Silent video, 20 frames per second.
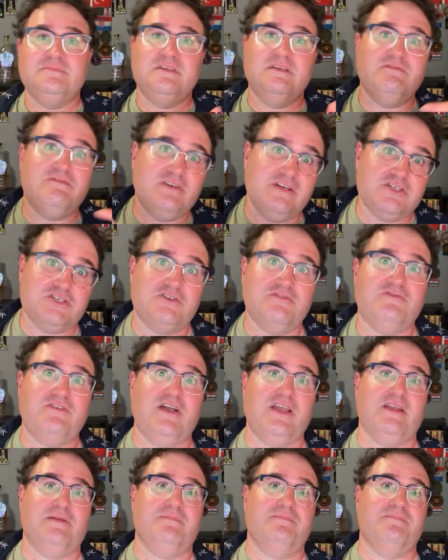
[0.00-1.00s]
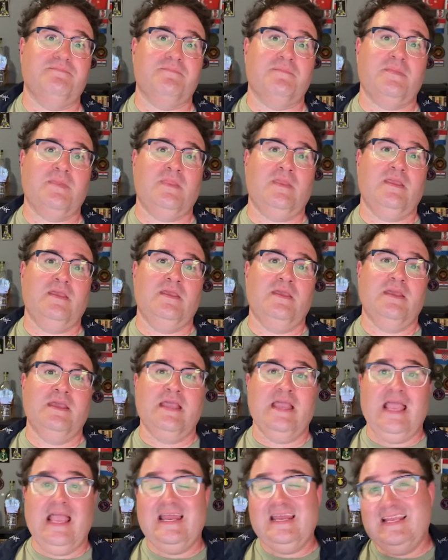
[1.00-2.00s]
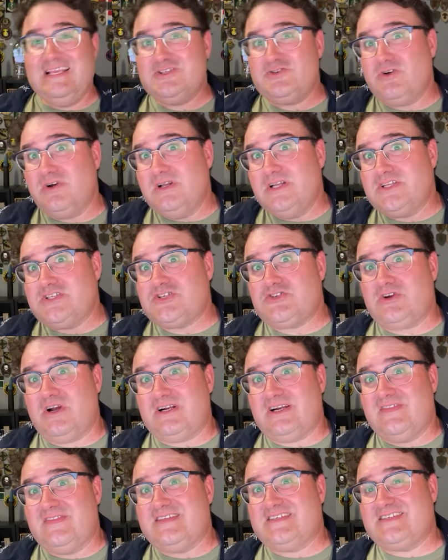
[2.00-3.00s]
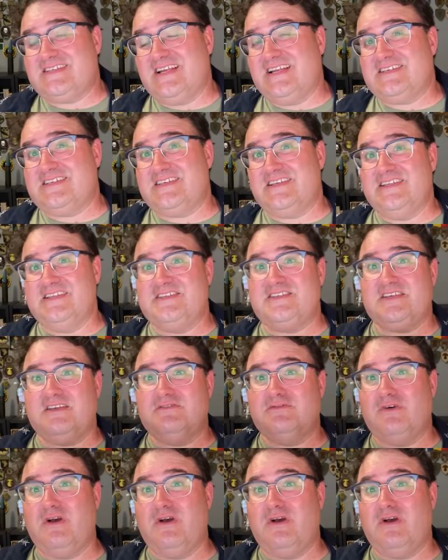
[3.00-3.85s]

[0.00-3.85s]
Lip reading: you finish the fight. And Israel instructed the citizens of